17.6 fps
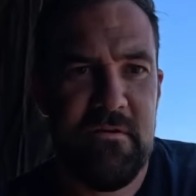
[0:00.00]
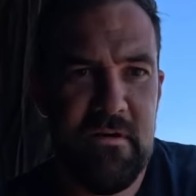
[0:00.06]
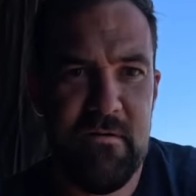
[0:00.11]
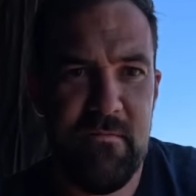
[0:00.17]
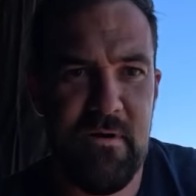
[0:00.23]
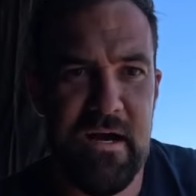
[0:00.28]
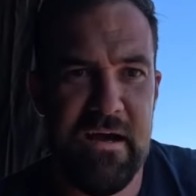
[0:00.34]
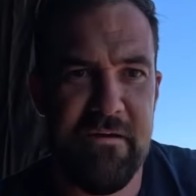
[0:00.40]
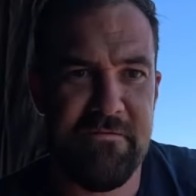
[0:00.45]
I
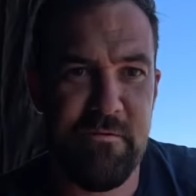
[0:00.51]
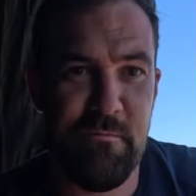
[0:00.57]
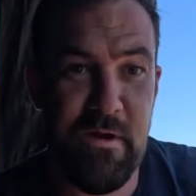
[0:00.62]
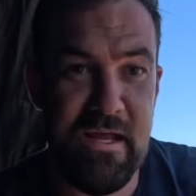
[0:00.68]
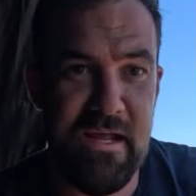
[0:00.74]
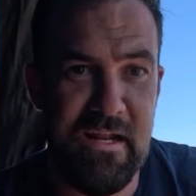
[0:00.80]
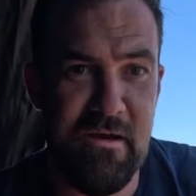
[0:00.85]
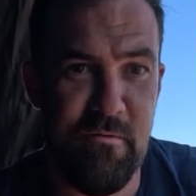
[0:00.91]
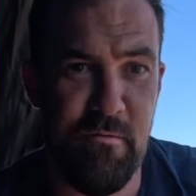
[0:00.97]
might have to wait
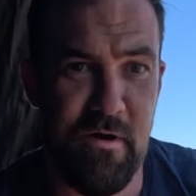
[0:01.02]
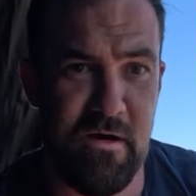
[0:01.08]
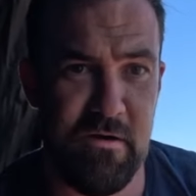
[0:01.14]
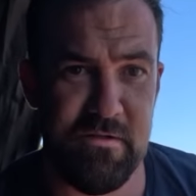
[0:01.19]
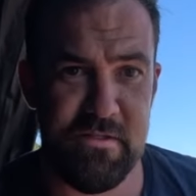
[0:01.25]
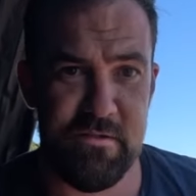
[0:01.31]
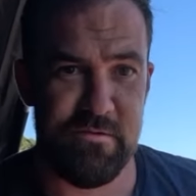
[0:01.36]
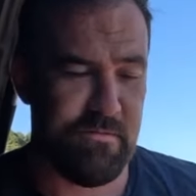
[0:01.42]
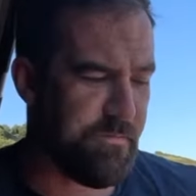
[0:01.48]
a little while
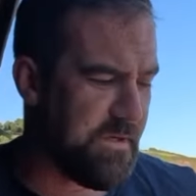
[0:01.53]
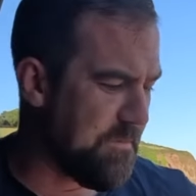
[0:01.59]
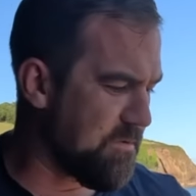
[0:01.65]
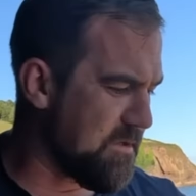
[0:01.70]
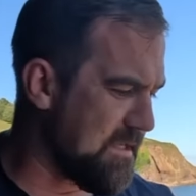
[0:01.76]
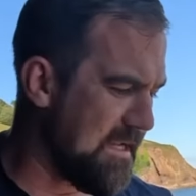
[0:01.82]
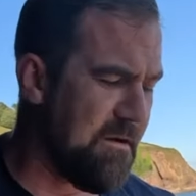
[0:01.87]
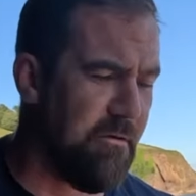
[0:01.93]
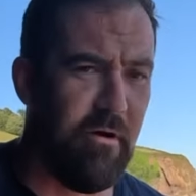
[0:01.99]
till some people
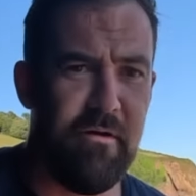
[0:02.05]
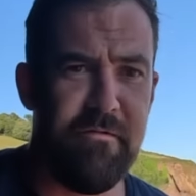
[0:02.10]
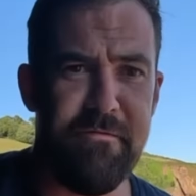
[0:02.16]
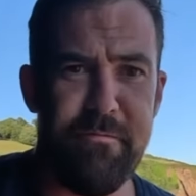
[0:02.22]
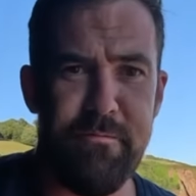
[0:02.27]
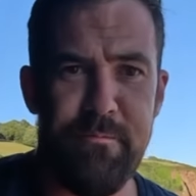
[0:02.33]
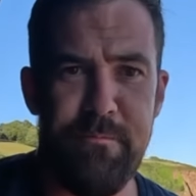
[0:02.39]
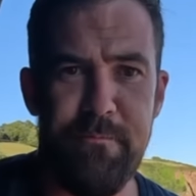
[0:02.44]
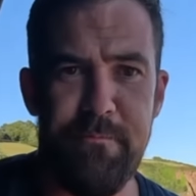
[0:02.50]
clear
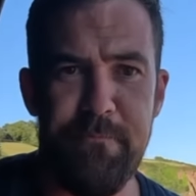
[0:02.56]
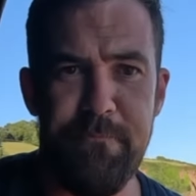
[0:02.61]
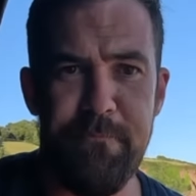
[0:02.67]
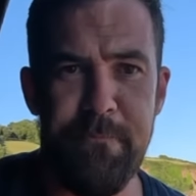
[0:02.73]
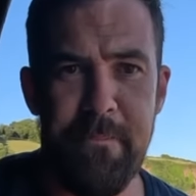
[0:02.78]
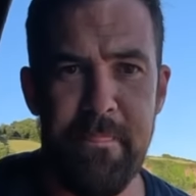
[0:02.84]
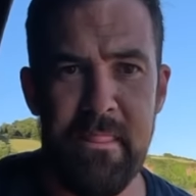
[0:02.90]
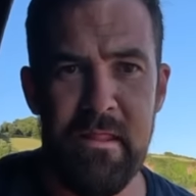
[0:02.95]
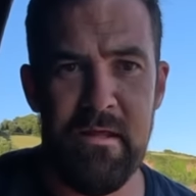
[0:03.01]

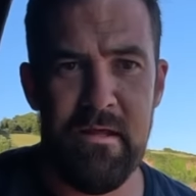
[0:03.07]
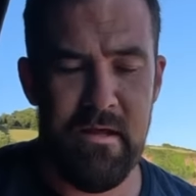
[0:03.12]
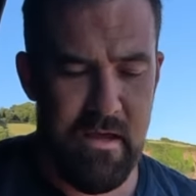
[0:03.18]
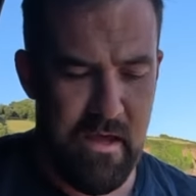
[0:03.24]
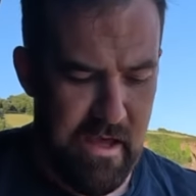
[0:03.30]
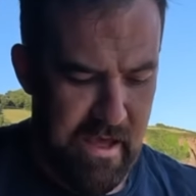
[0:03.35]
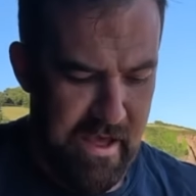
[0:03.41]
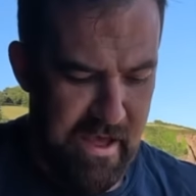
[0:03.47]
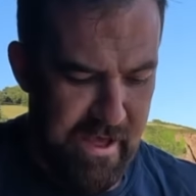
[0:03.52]
off
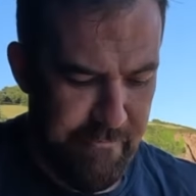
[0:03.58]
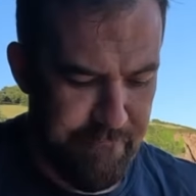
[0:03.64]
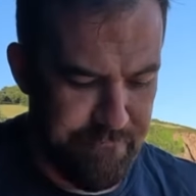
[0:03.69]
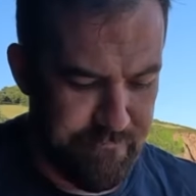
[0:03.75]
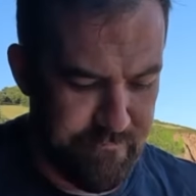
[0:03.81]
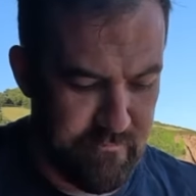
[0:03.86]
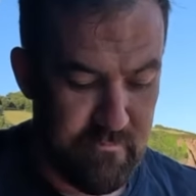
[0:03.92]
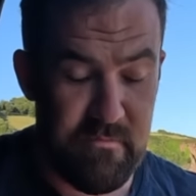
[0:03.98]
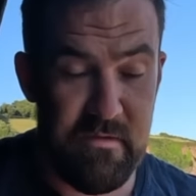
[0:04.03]
and
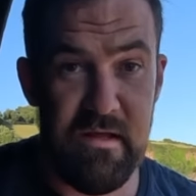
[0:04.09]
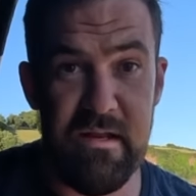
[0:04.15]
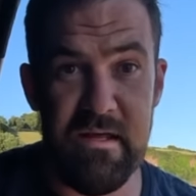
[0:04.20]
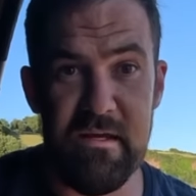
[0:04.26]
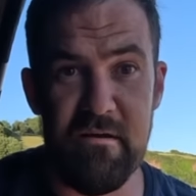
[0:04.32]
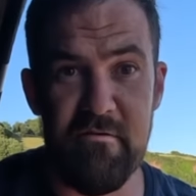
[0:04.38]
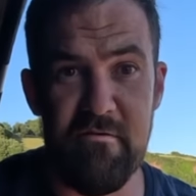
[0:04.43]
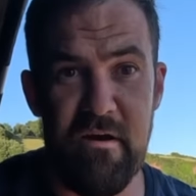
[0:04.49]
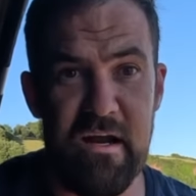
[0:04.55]

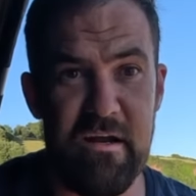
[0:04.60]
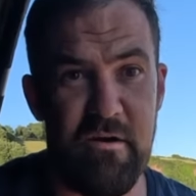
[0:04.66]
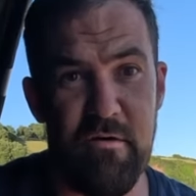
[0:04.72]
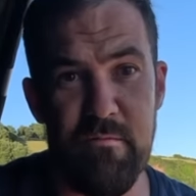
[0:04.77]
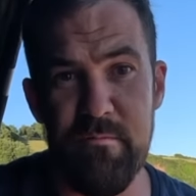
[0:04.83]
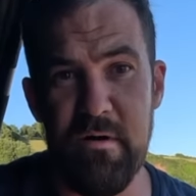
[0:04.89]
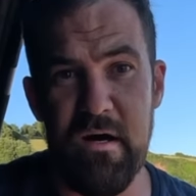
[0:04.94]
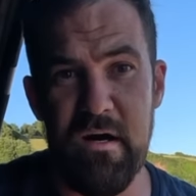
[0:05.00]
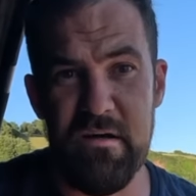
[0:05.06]
then crack on,
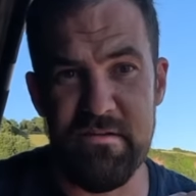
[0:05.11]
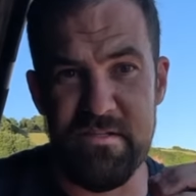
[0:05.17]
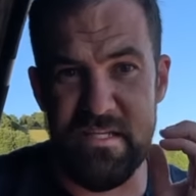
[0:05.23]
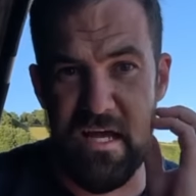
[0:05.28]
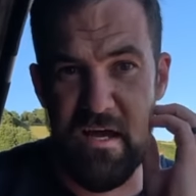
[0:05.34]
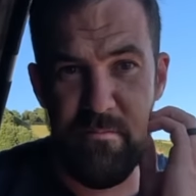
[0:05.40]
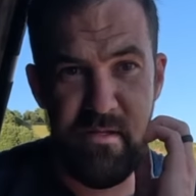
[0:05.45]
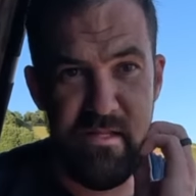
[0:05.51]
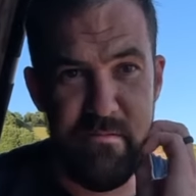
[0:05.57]
but I'll
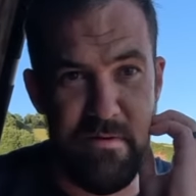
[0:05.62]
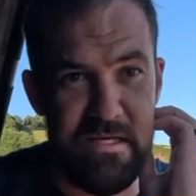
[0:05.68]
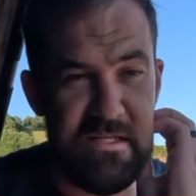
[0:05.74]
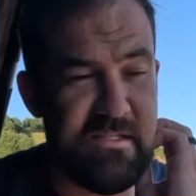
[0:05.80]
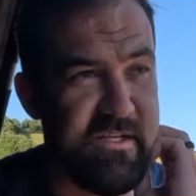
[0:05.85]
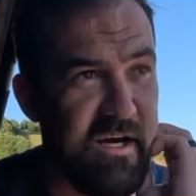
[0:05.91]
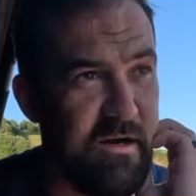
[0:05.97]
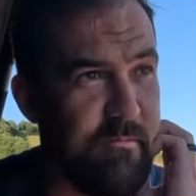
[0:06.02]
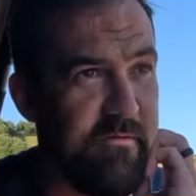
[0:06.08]
set up in the
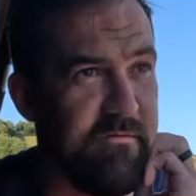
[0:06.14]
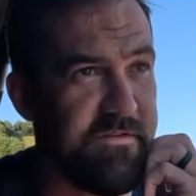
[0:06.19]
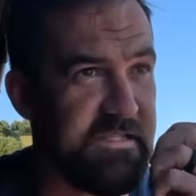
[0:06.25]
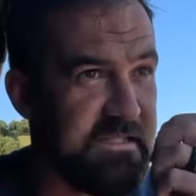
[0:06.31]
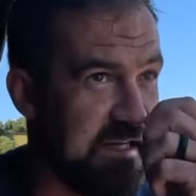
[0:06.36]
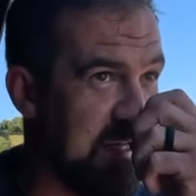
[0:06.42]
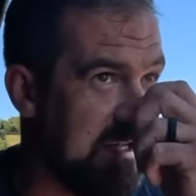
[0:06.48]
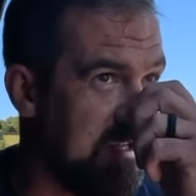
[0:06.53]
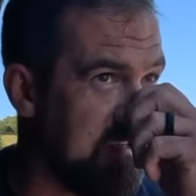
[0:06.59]
meantime
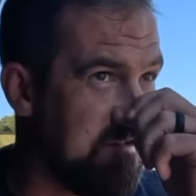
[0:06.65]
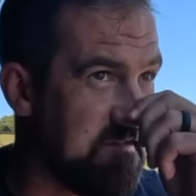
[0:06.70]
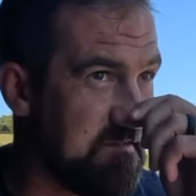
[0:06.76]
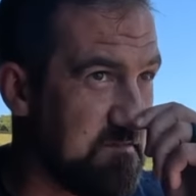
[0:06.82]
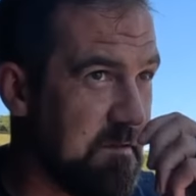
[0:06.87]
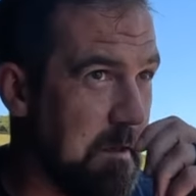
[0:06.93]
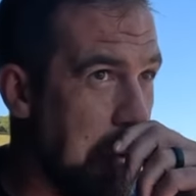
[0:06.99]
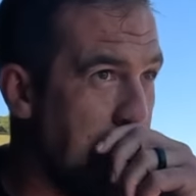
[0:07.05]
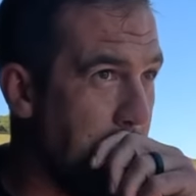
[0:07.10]
obviously and
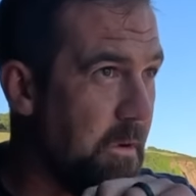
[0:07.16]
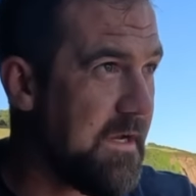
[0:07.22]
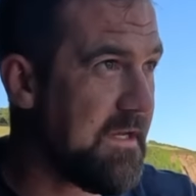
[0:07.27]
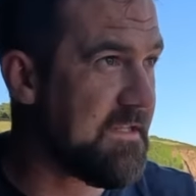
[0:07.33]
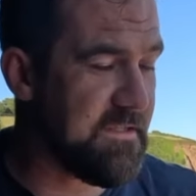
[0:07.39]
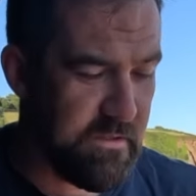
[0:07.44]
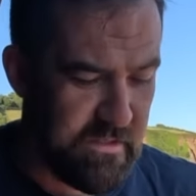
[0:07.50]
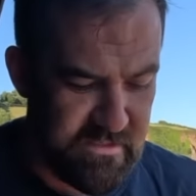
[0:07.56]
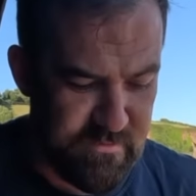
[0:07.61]
wait
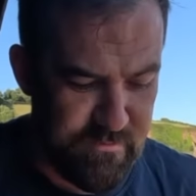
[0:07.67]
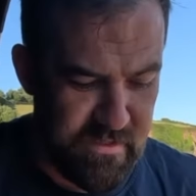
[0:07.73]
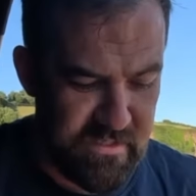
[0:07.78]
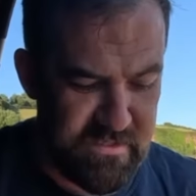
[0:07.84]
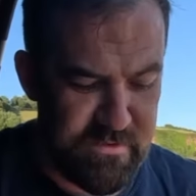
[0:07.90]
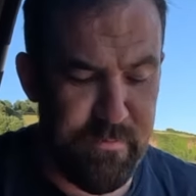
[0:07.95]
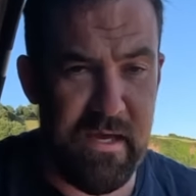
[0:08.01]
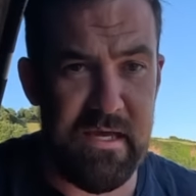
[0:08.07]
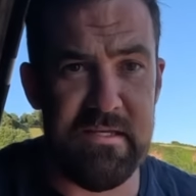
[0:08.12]
until there's a bit of
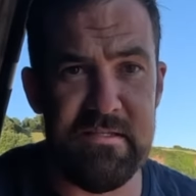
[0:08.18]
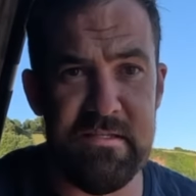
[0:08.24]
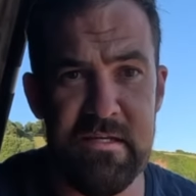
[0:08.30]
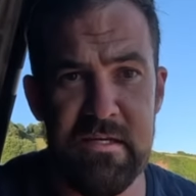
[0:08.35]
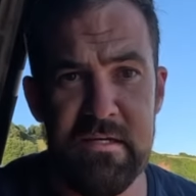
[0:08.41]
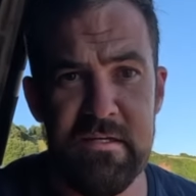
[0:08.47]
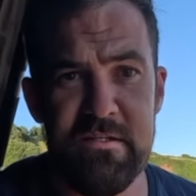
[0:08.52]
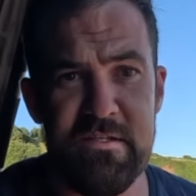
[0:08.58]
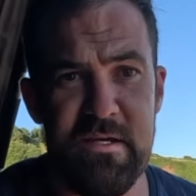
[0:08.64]
space.
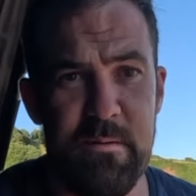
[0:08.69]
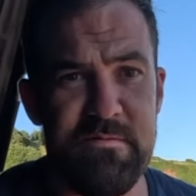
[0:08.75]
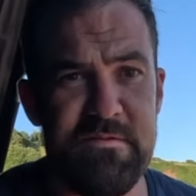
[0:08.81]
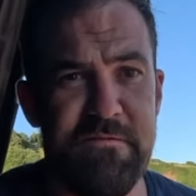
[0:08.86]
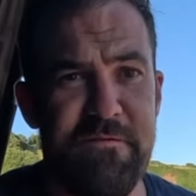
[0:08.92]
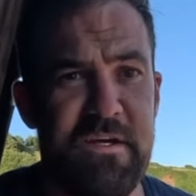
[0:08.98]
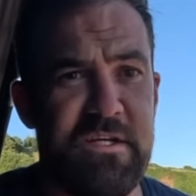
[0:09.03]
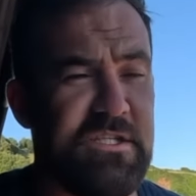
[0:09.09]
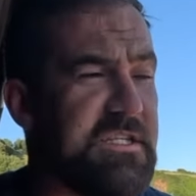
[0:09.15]
In terms of
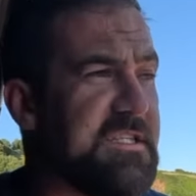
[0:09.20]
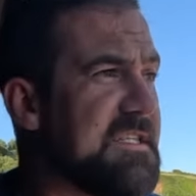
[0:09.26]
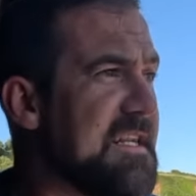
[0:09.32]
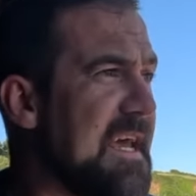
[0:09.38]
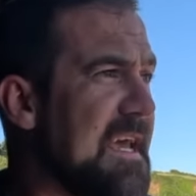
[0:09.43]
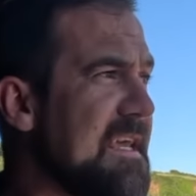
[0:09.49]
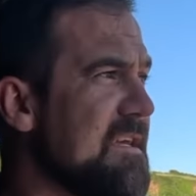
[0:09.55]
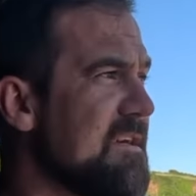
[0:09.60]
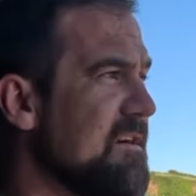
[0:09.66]
fishing
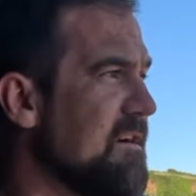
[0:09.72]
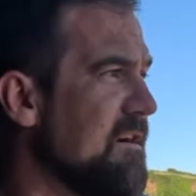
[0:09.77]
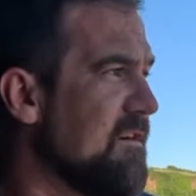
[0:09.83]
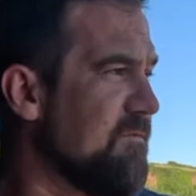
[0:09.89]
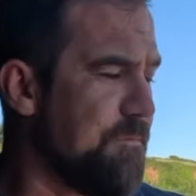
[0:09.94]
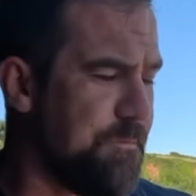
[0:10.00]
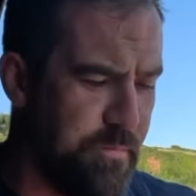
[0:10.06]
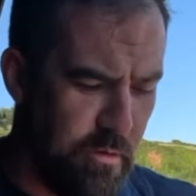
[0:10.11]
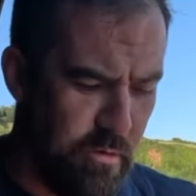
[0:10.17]
today,
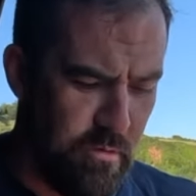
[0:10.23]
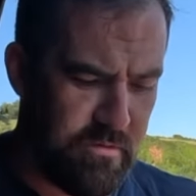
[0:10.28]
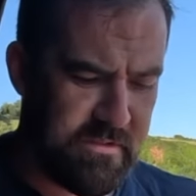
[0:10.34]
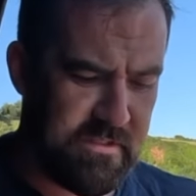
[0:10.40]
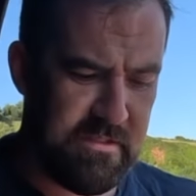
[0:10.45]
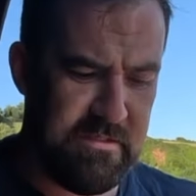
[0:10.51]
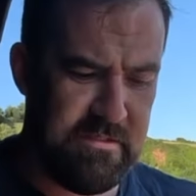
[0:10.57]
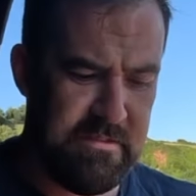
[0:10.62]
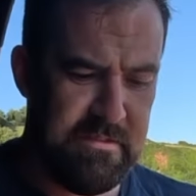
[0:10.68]
I've bought
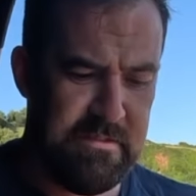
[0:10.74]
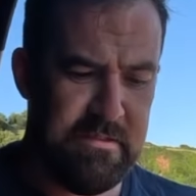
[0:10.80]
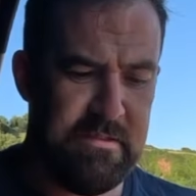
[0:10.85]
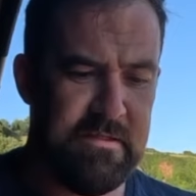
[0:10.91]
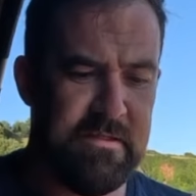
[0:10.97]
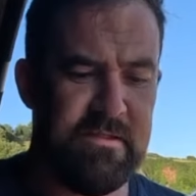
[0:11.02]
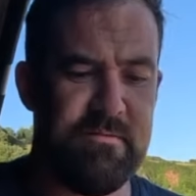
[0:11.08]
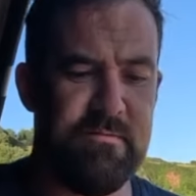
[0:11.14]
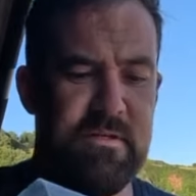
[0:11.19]

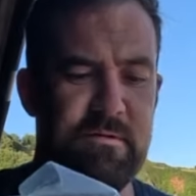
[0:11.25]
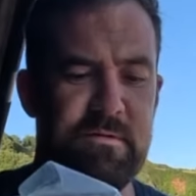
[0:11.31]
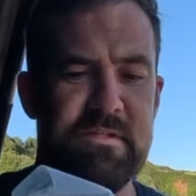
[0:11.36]
some little